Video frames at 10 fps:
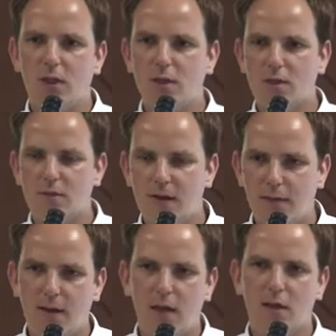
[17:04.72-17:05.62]
it's
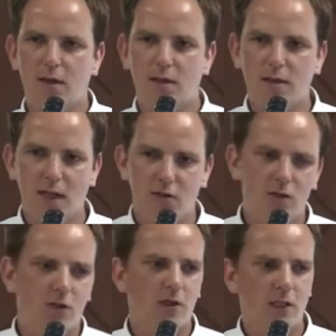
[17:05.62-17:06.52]
methane, it's
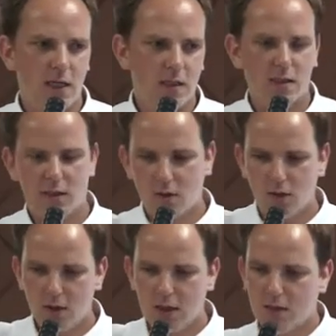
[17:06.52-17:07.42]
nitrous oxides, it's a
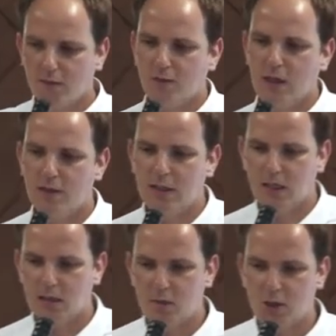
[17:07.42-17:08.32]
whole list of greenhouse
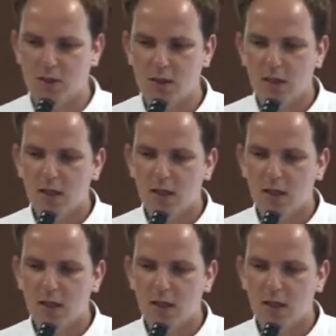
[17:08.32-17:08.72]
gas emissions.